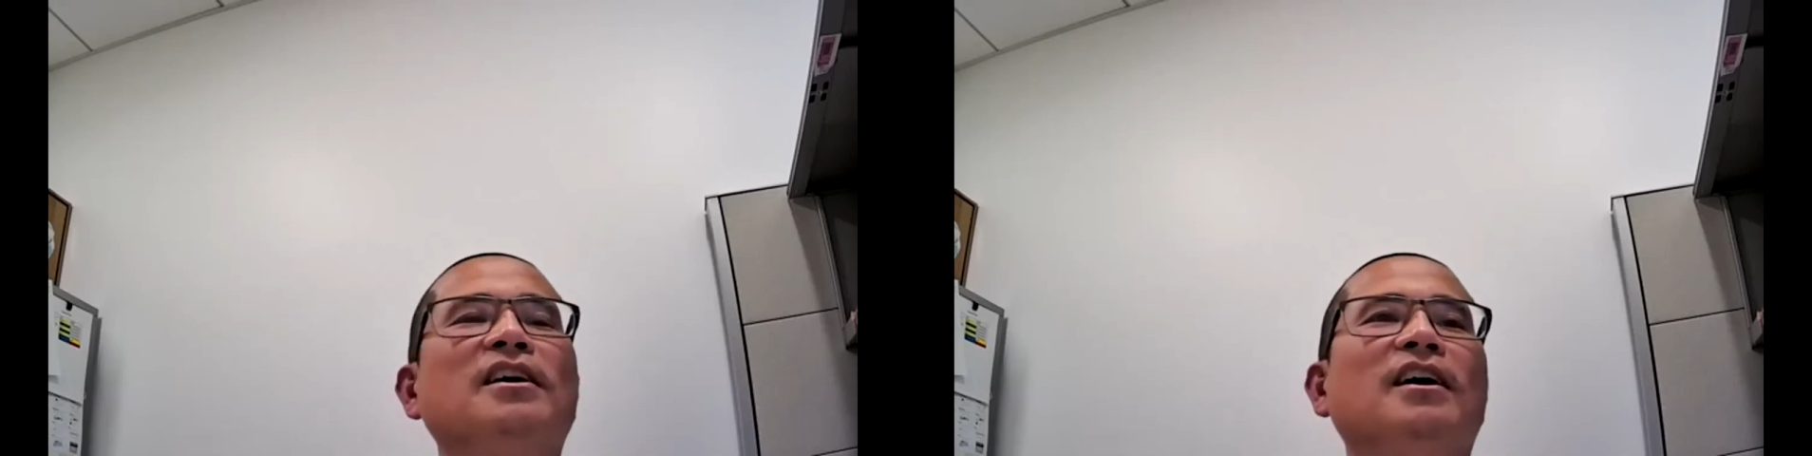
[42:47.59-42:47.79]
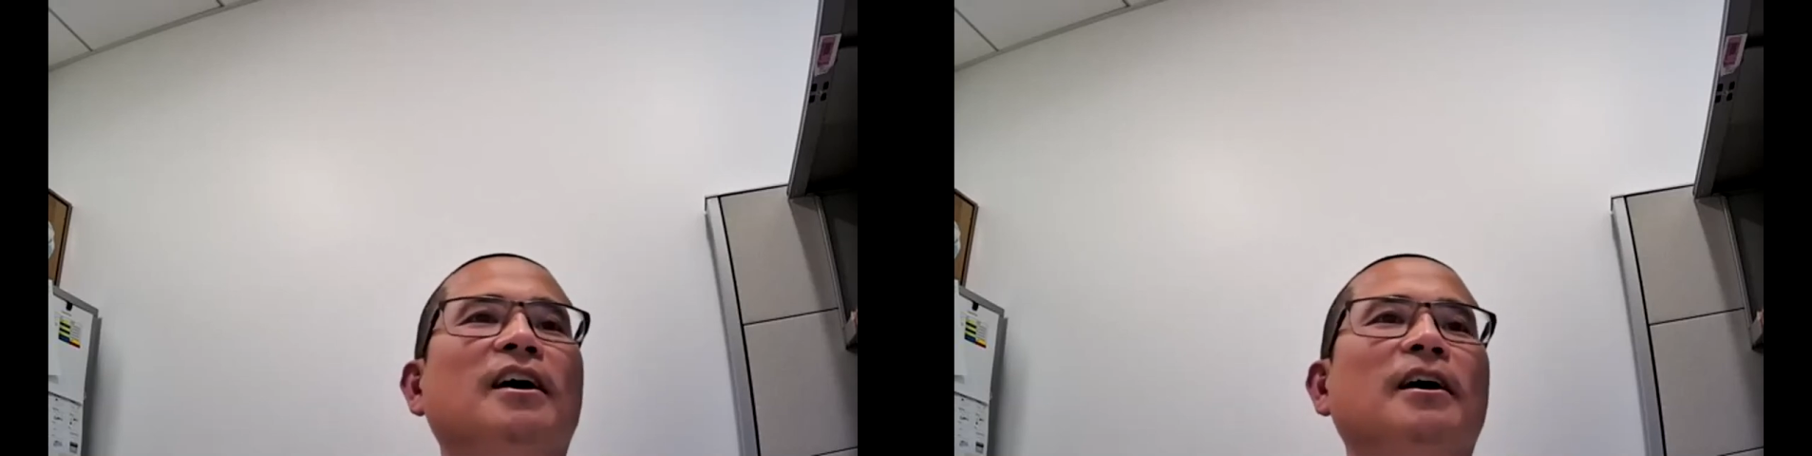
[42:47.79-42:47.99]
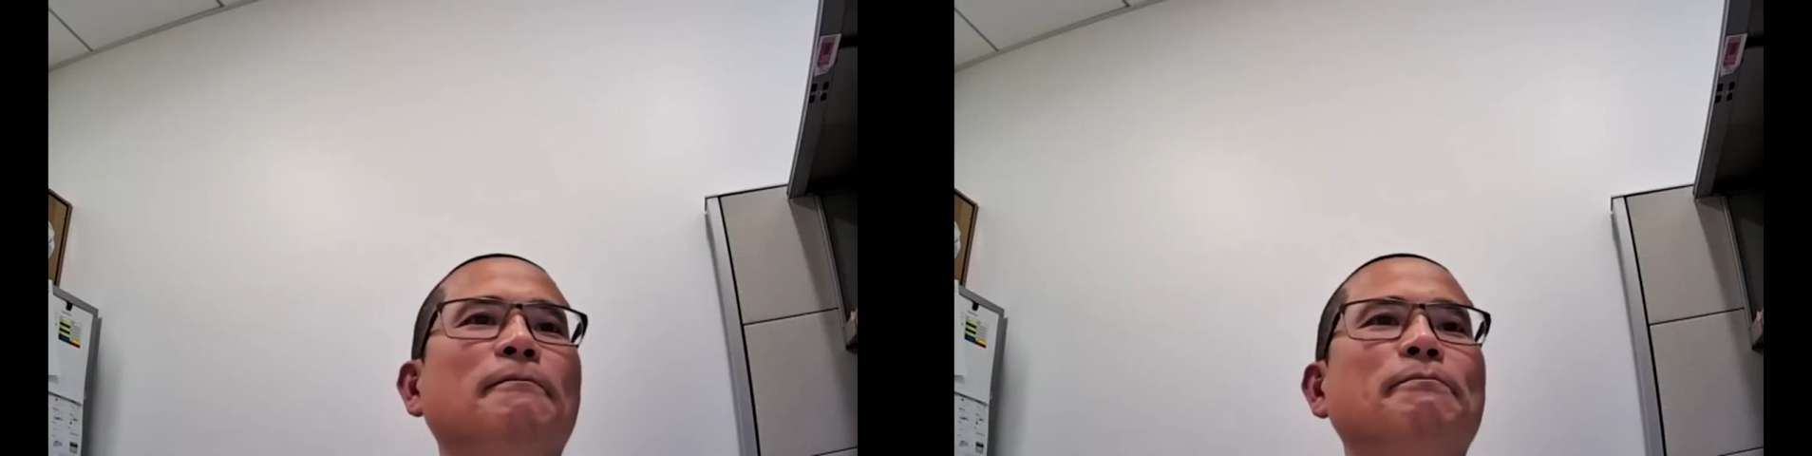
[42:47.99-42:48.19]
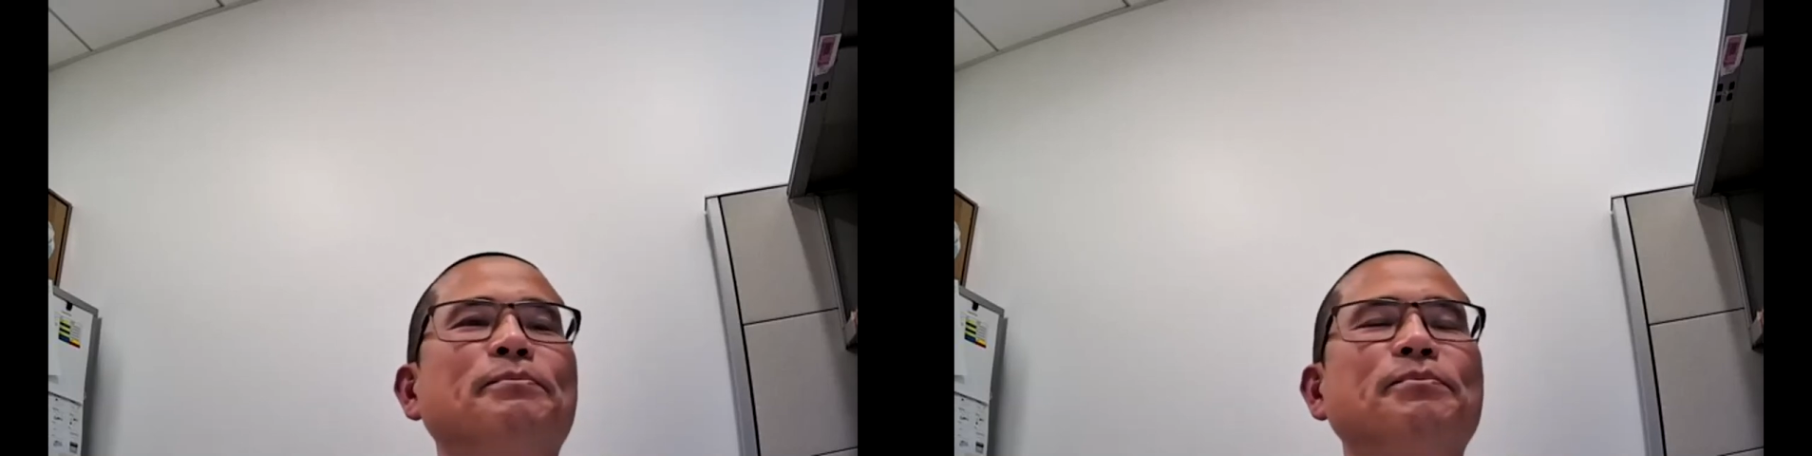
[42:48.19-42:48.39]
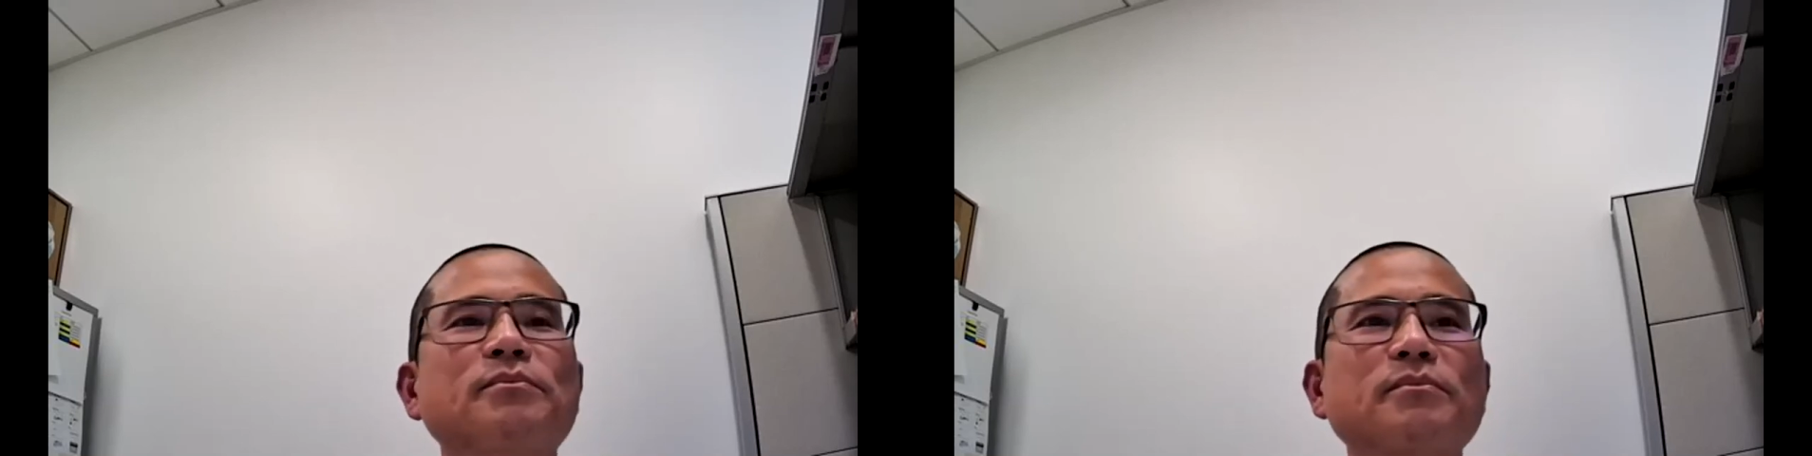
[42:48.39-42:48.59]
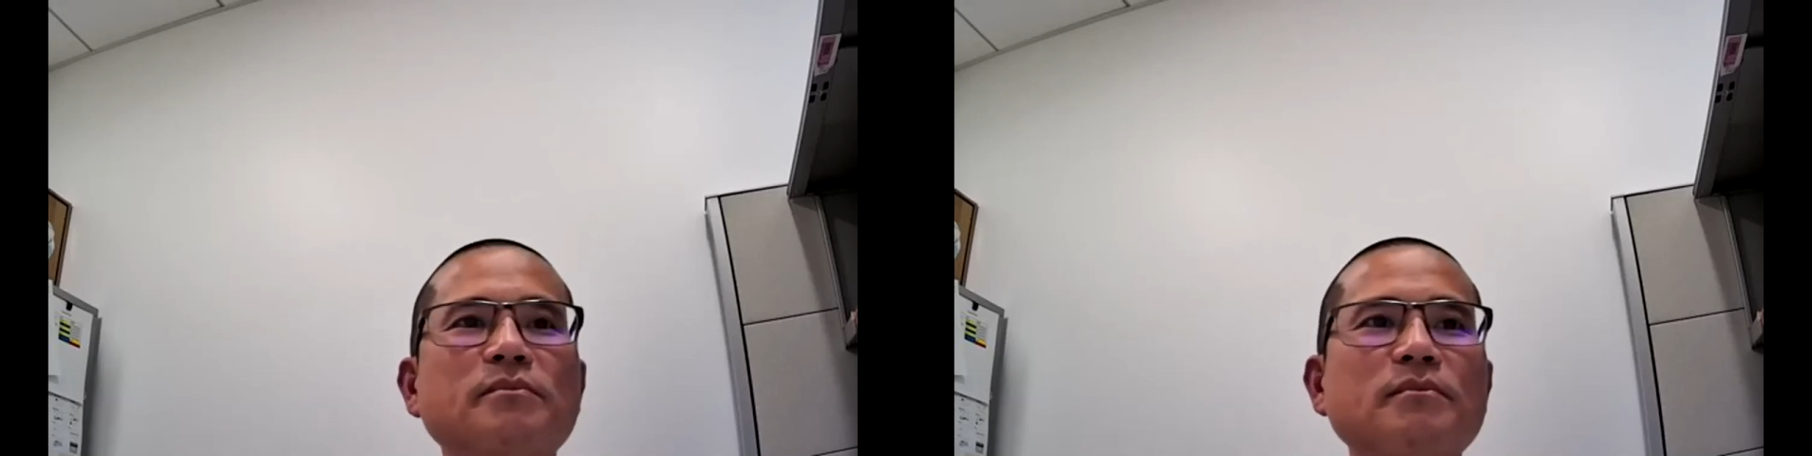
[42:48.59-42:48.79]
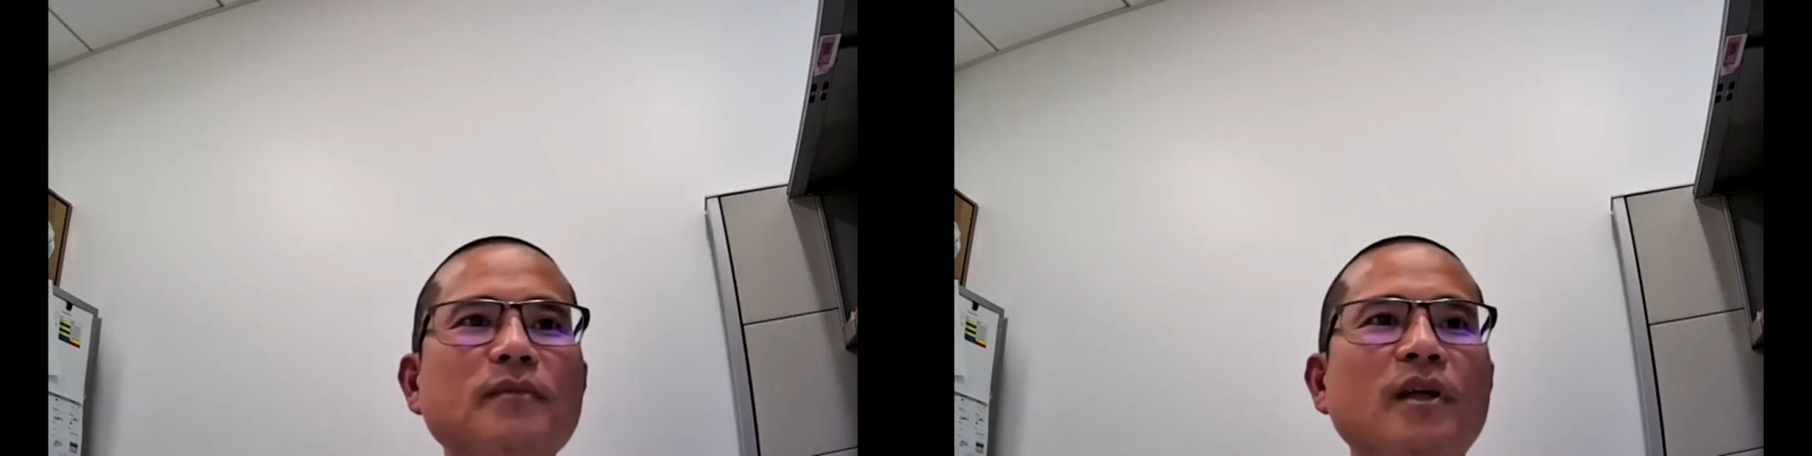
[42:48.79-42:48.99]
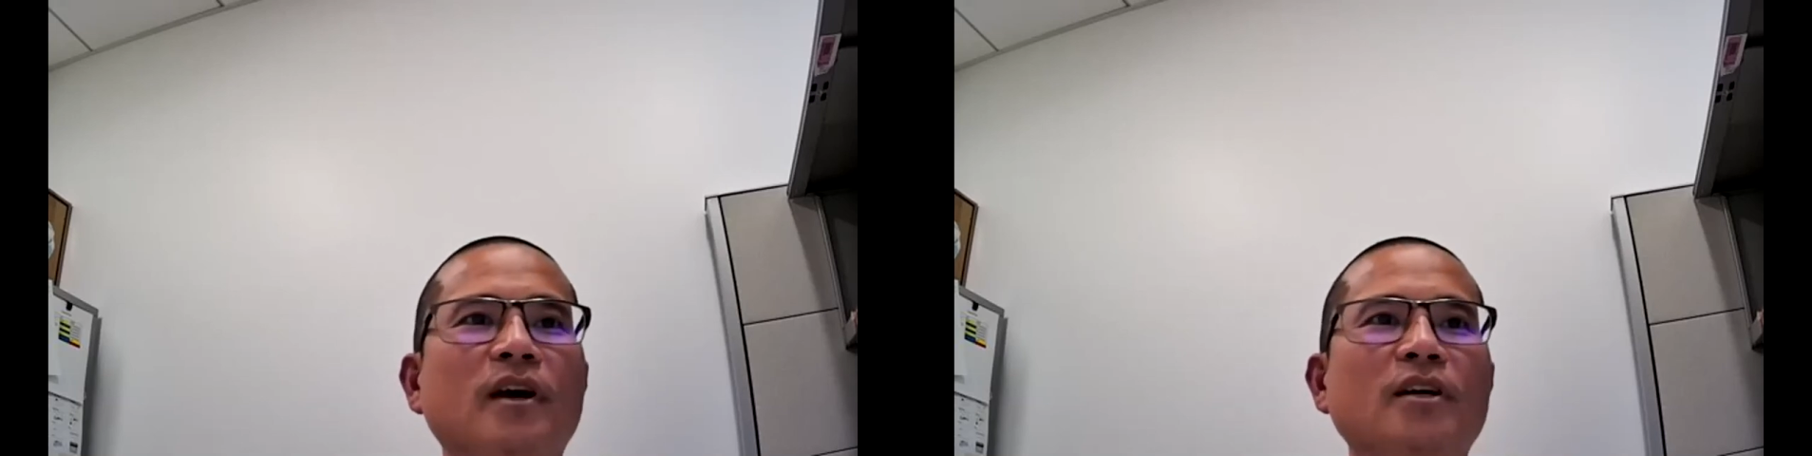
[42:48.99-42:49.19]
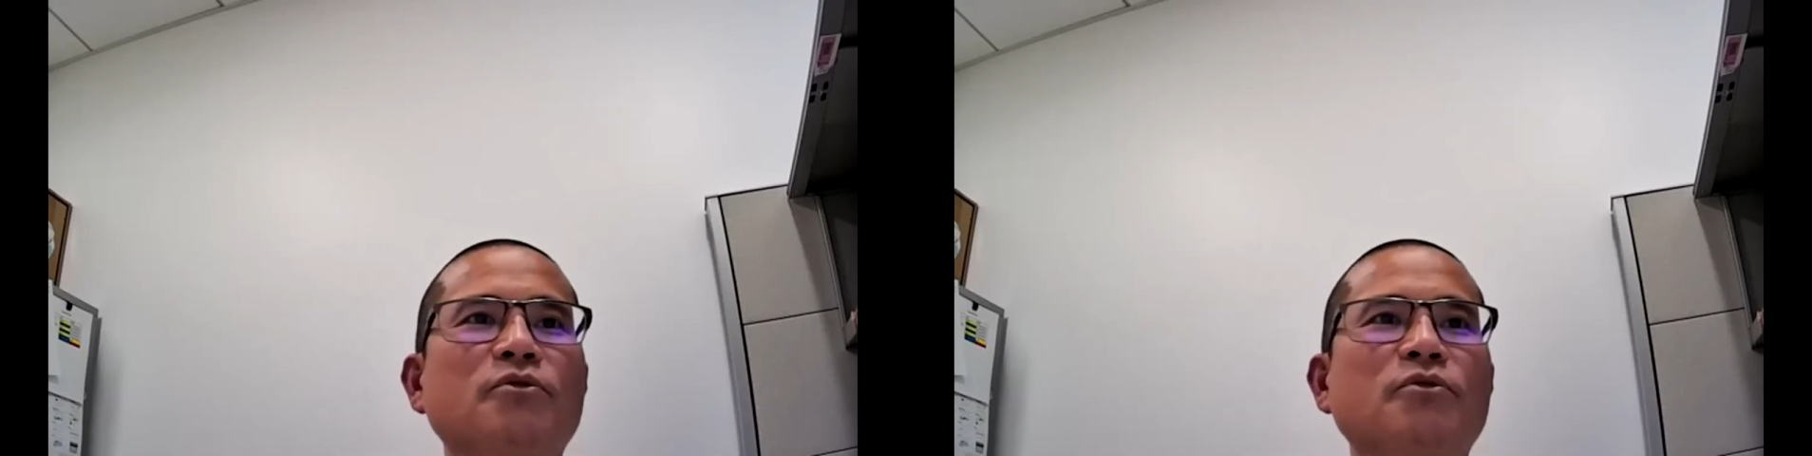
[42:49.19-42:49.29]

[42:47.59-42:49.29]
to their um,